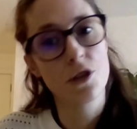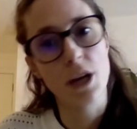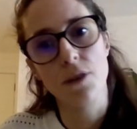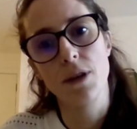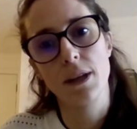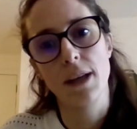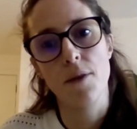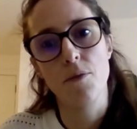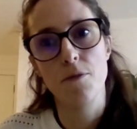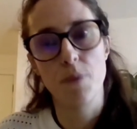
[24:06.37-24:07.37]
generally
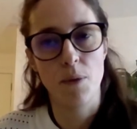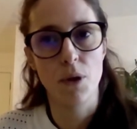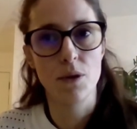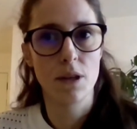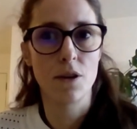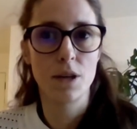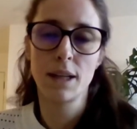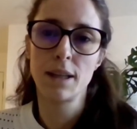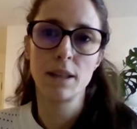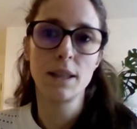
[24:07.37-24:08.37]
that we've proposed at
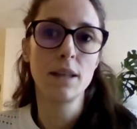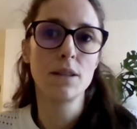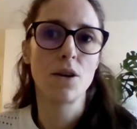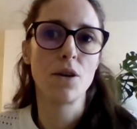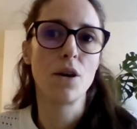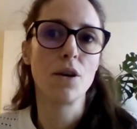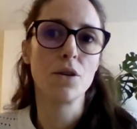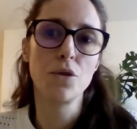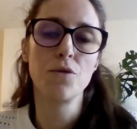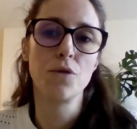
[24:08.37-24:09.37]
Article 19 are
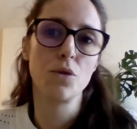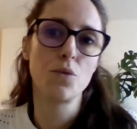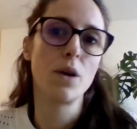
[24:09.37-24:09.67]
twofold.